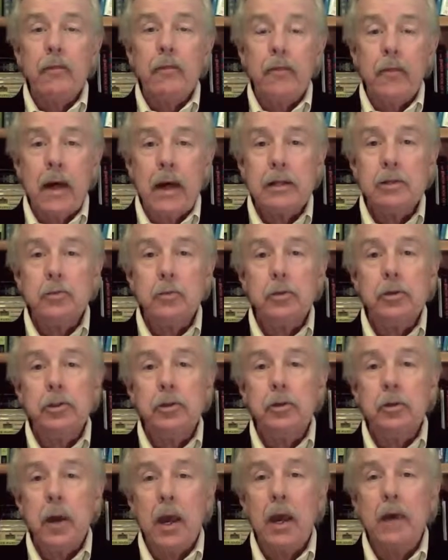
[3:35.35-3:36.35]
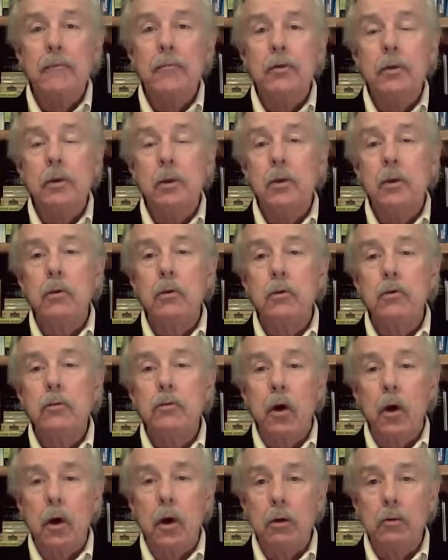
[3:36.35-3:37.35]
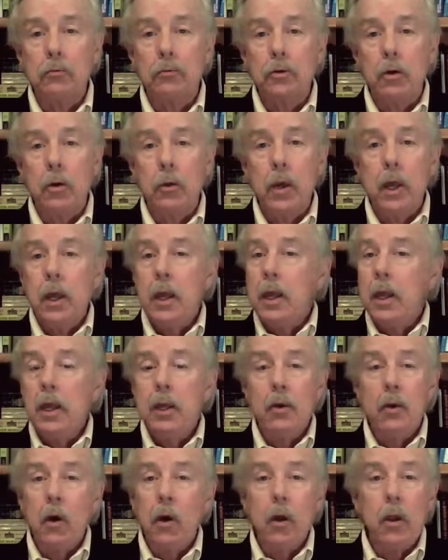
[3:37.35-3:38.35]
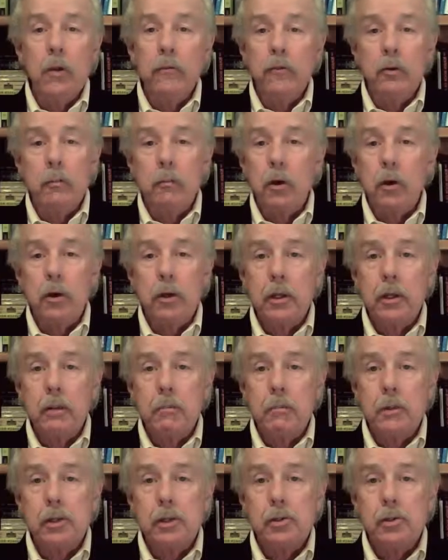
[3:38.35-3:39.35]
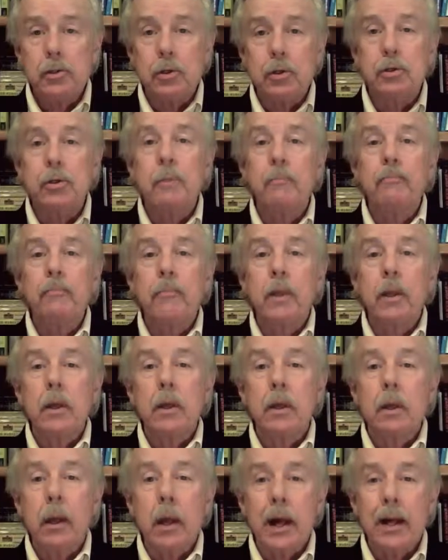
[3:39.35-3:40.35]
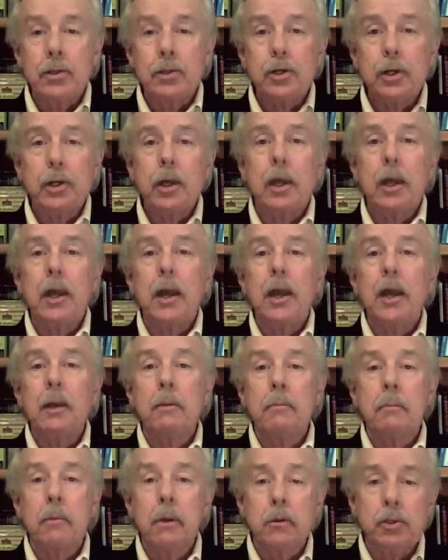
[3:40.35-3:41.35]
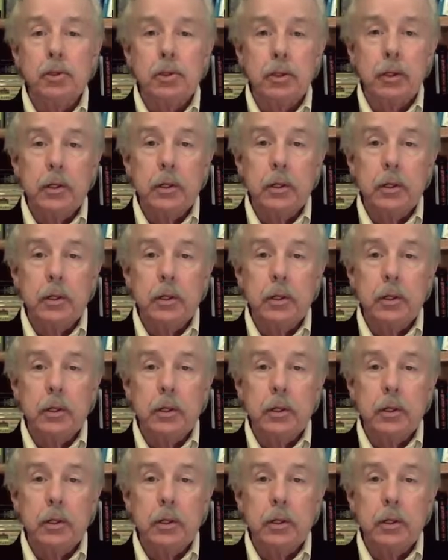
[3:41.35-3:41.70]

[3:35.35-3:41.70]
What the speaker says: that's what you have to use also in all of your marketing messages. Logic and emotion.